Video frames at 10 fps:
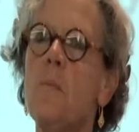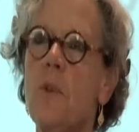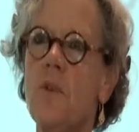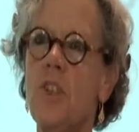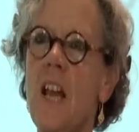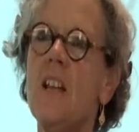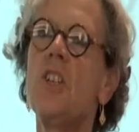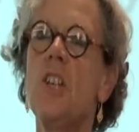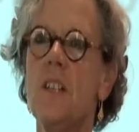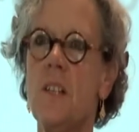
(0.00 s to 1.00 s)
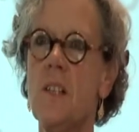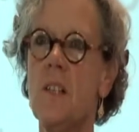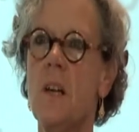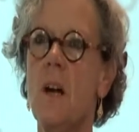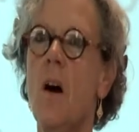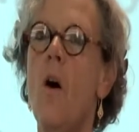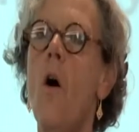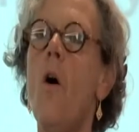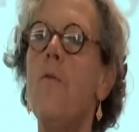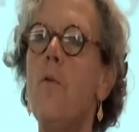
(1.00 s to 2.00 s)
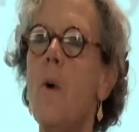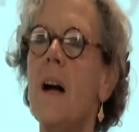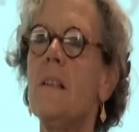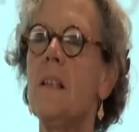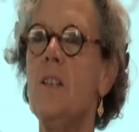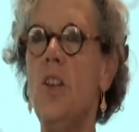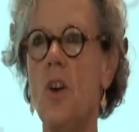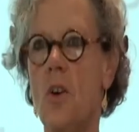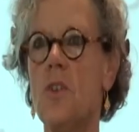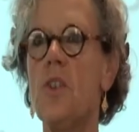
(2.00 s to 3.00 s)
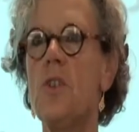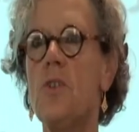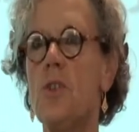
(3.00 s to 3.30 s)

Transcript: projections of what the youngsters